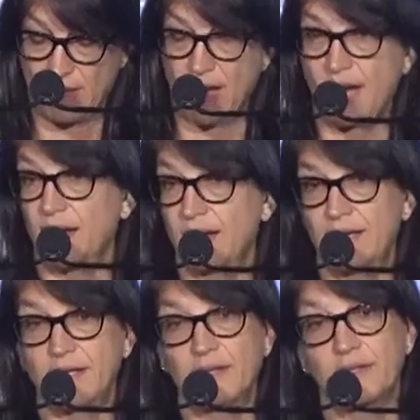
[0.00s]
Uh,
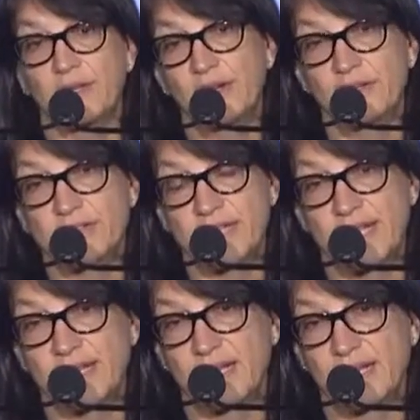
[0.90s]
it took
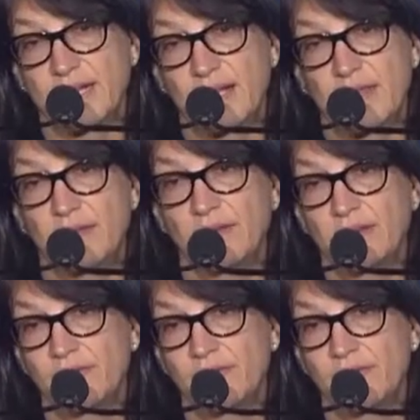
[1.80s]
understanding the